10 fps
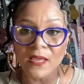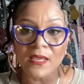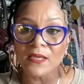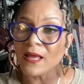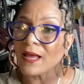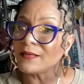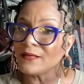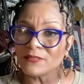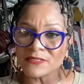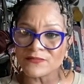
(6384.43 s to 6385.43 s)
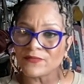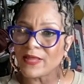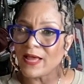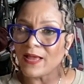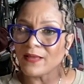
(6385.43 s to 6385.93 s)
It, I know it's
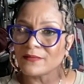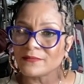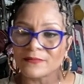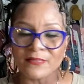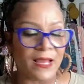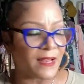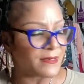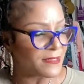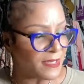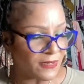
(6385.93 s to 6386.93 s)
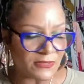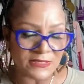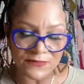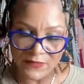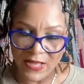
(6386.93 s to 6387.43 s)
fly. I know
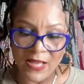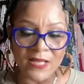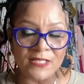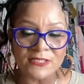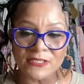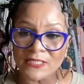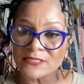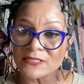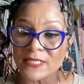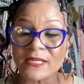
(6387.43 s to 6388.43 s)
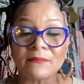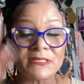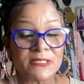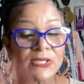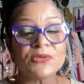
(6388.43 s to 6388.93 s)
it's fly. I'm
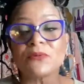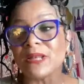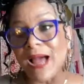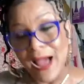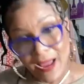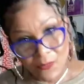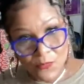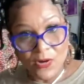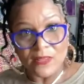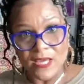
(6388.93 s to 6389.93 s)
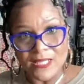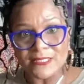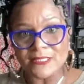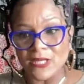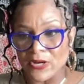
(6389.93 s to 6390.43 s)
gonna tell you when I wore that
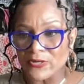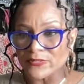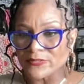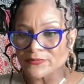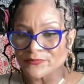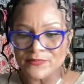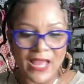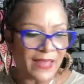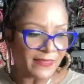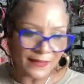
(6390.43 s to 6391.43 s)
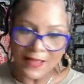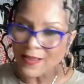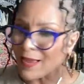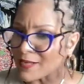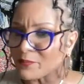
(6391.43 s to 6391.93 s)
skirt, I think
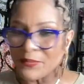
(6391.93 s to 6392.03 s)
I got a